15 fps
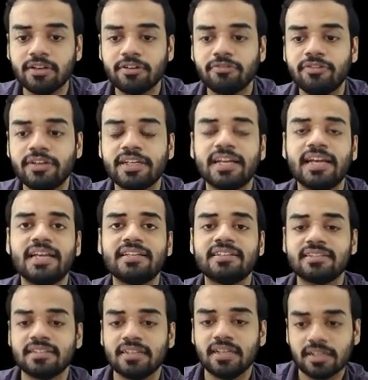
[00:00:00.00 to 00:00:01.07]

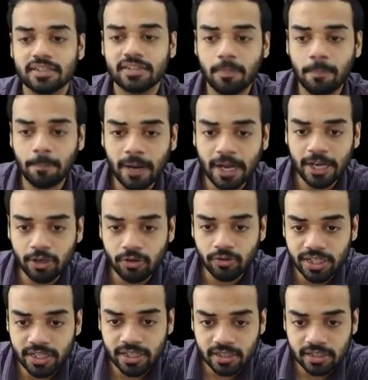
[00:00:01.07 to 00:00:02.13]
Whereas the
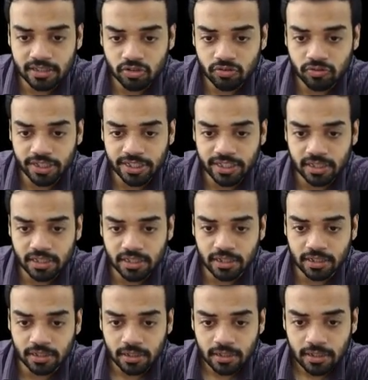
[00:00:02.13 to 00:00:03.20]
pioneers over
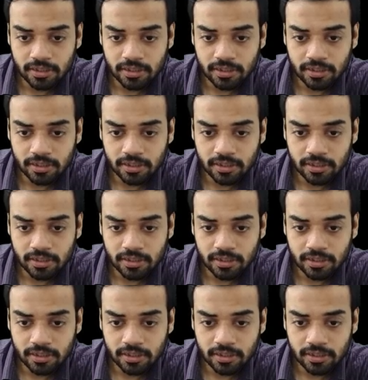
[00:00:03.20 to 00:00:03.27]
here,